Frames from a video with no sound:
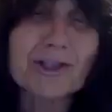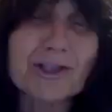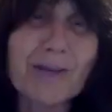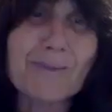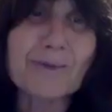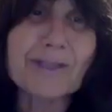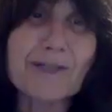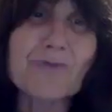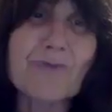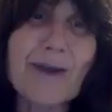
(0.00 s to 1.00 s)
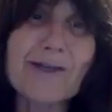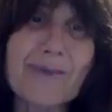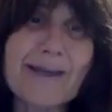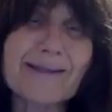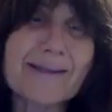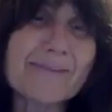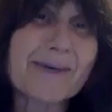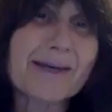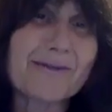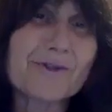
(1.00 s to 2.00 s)
Hashem, there was a great, great
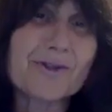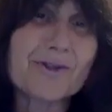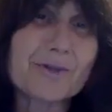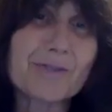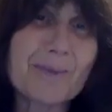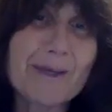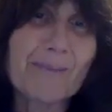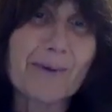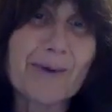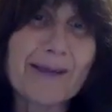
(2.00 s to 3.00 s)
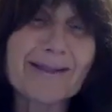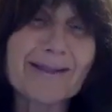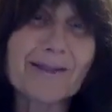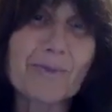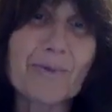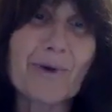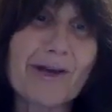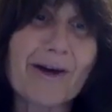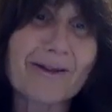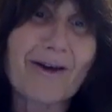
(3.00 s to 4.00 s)
simcha for the Jewish people, right? This little boy
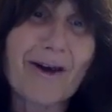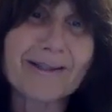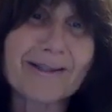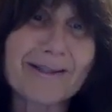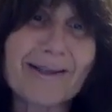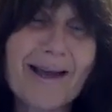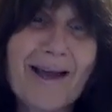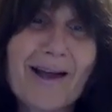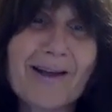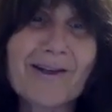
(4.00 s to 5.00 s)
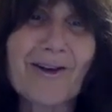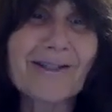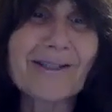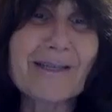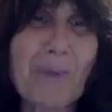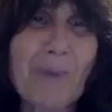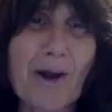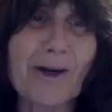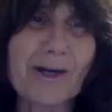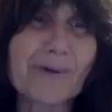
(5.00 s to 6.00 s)
got lost in Canarsie
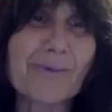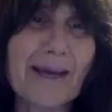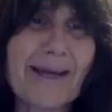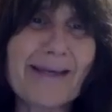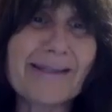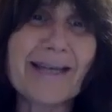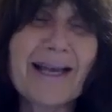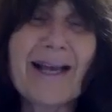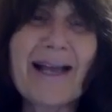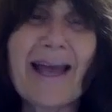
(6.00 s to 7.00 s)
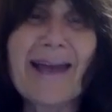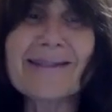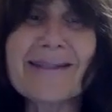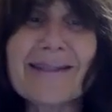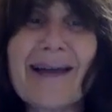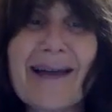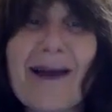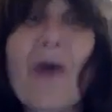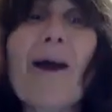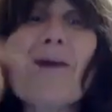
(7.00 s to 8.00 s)
Park, right? And,
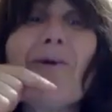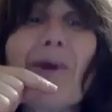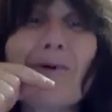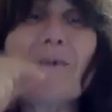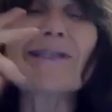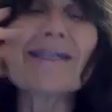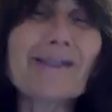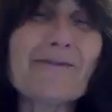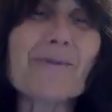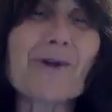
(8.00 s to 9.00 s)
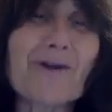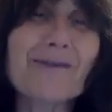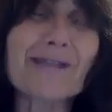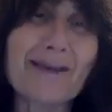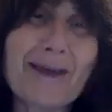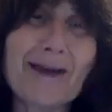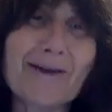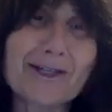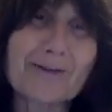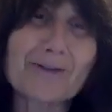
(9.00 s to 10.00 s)
I know, I was listening from the Chofetz Chaim
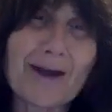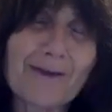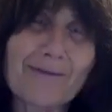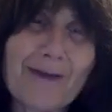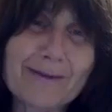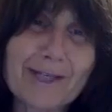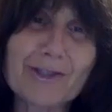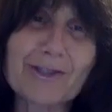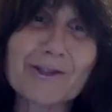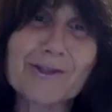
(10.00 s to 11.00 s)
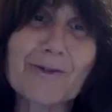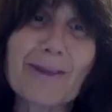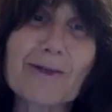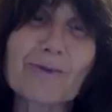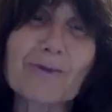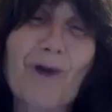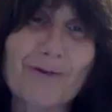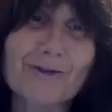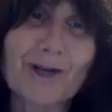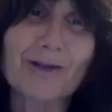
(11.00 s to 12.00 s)
Heritage Foundation. So Michael
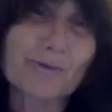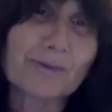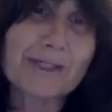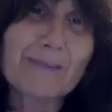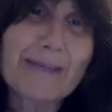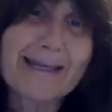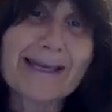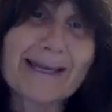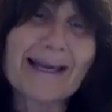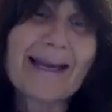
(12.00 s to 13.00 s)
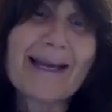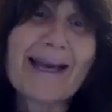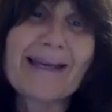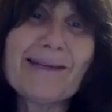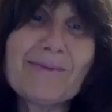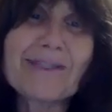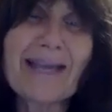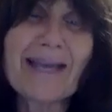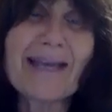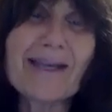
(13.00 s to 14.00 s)
Rothschild was speaking, and he was
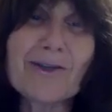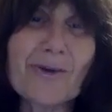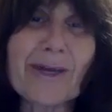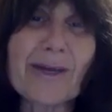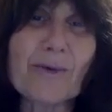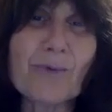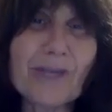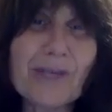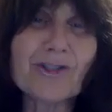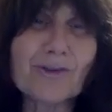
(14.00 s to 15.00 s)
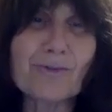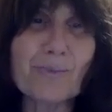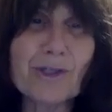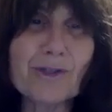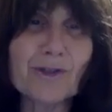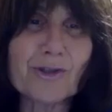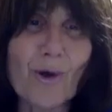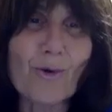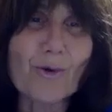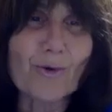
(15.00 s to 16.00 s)
saying, like, we should be
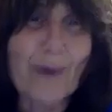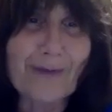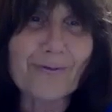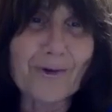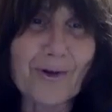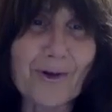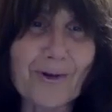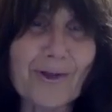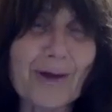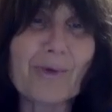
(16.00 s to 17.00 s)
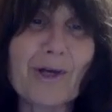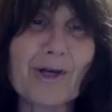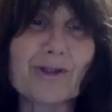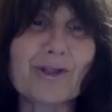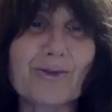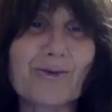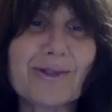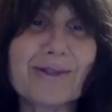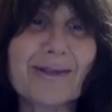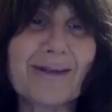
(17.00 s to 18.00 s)
so grateful that we are
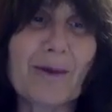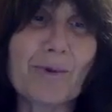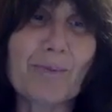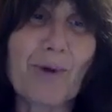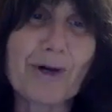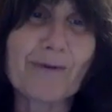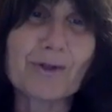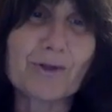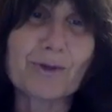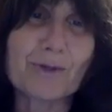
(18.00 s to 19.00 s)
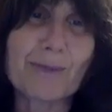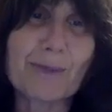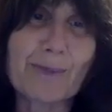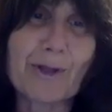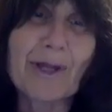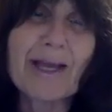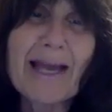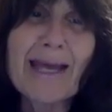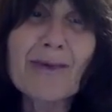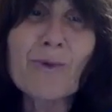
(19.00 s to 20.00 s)
Jews and that we're part of the Jewish people.
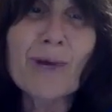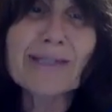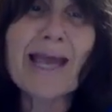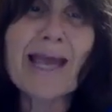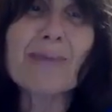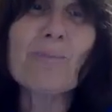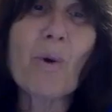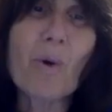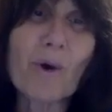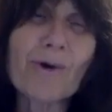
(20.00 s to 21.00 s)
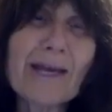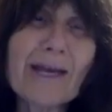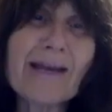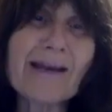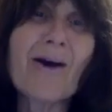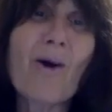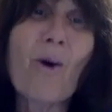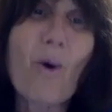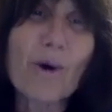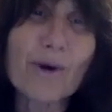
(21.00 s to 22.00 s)
It was a pouring,
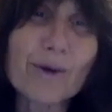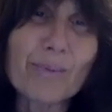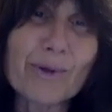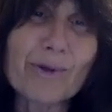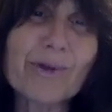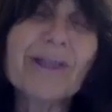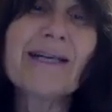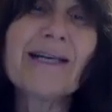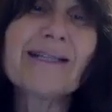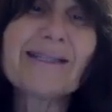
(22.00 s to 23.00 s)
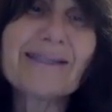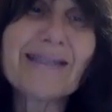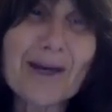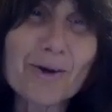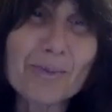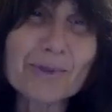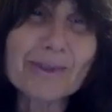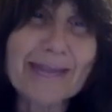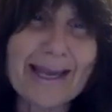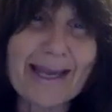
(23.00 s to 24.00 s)
horrible, terrible
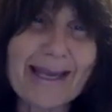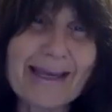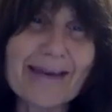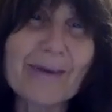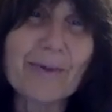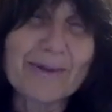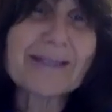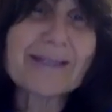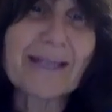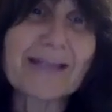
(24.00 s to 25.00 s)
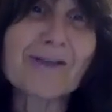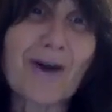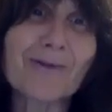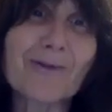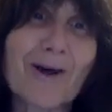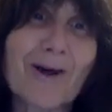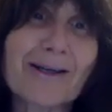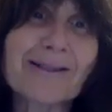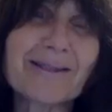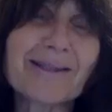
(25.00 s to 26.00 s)
day when this kid got
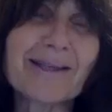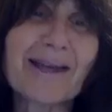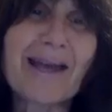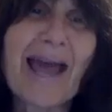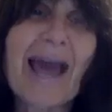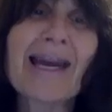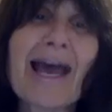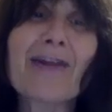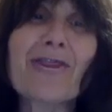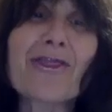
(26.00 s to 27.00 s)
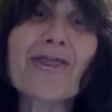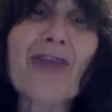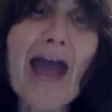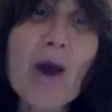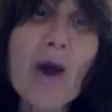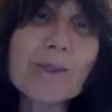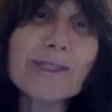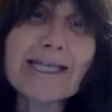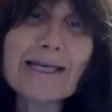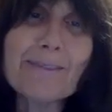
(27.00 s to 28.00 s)
lost, and
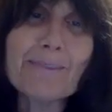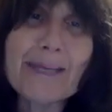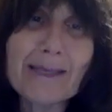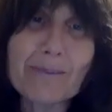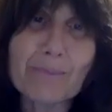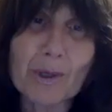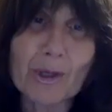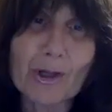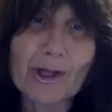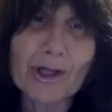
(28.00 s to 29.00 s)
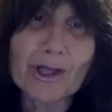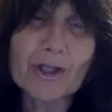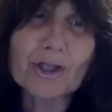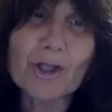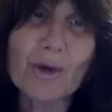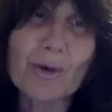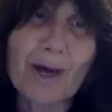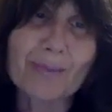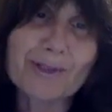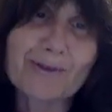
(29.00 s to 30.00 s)
1,000 people showed
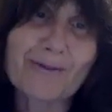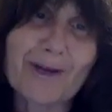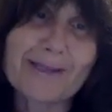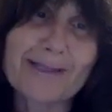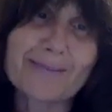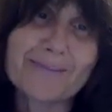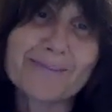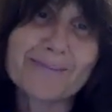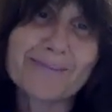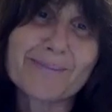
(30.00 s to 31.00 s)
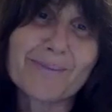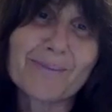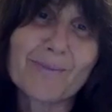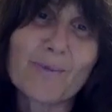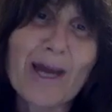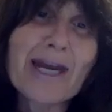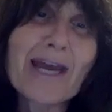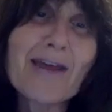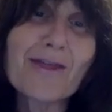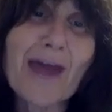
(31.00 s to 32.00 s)
up to find him.
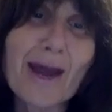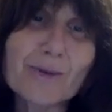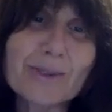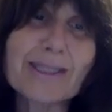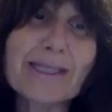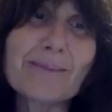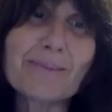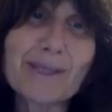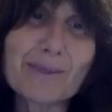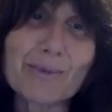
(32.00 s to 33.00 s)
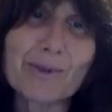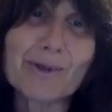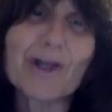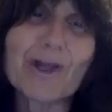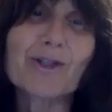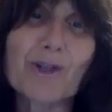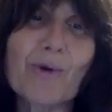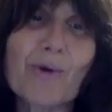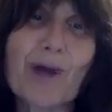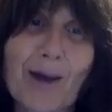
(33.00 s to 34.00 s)
1,000 people
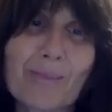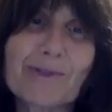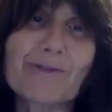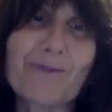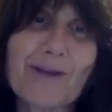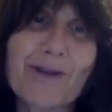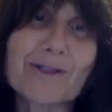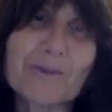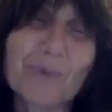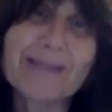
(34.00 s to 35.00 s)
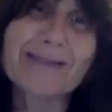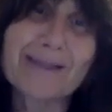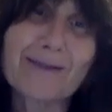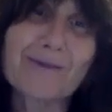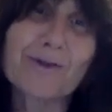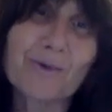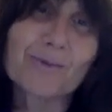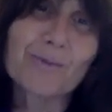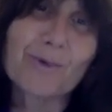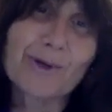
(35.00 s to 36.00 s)
showed up to find this one
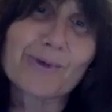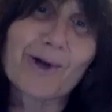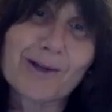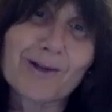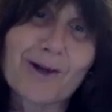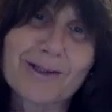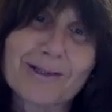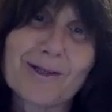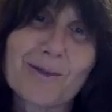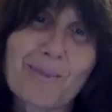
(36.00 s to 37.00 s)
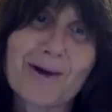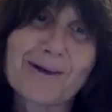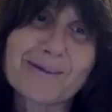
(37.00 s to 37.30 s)
7-year-old boy who got lost in a park.